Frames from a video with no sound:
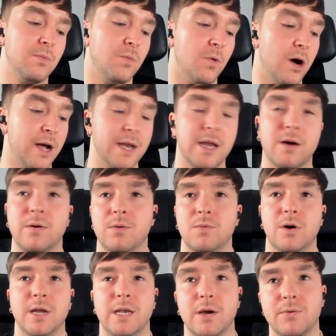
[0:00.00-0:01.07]
what I know and
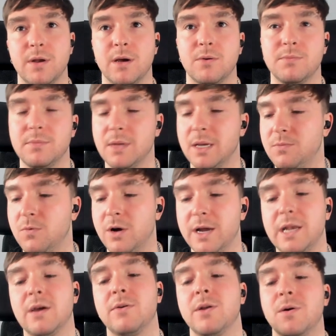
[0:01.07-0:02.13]
what I don't know, and what I
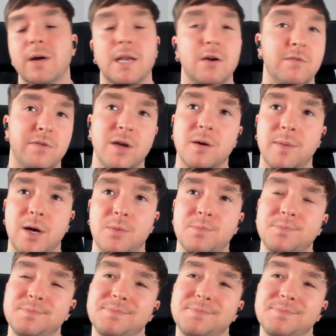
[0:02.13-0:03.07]
don't know, I don't think about.